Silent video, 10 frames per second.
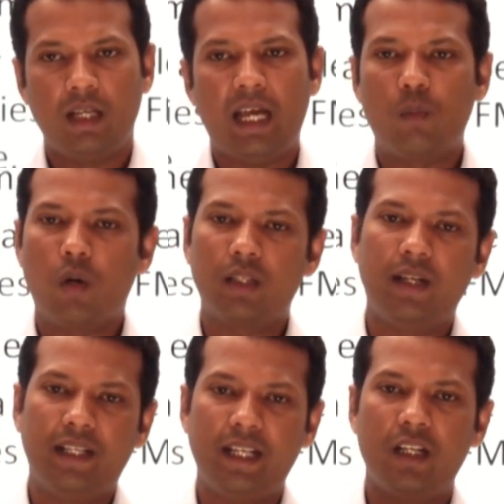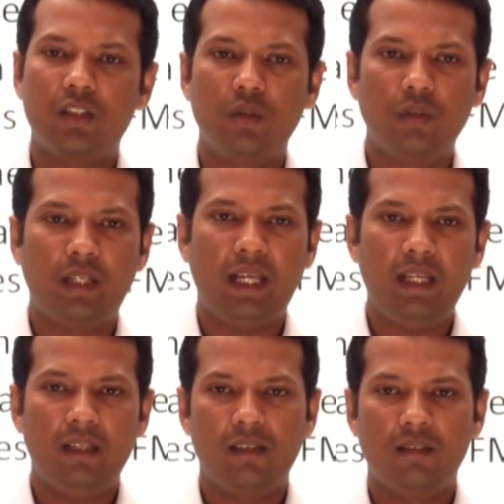And what the retailers do,
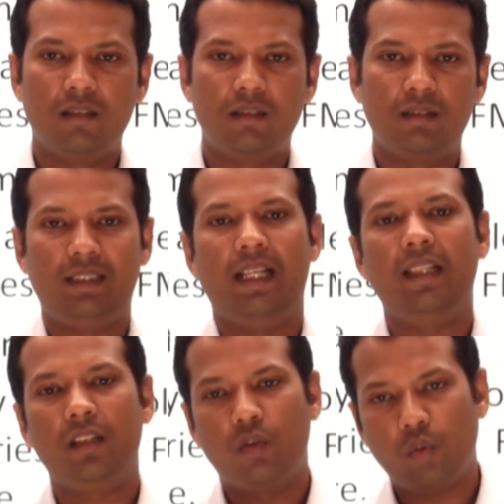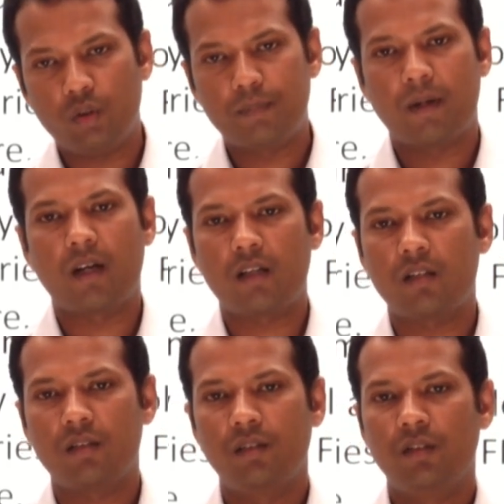they sell those products
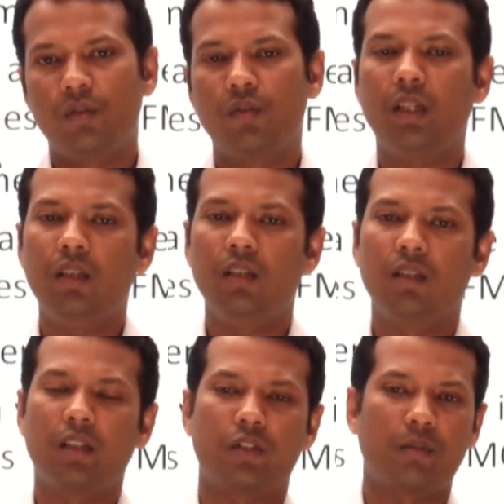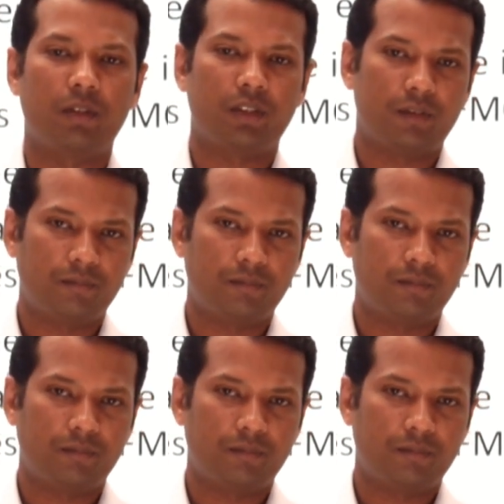to the customers.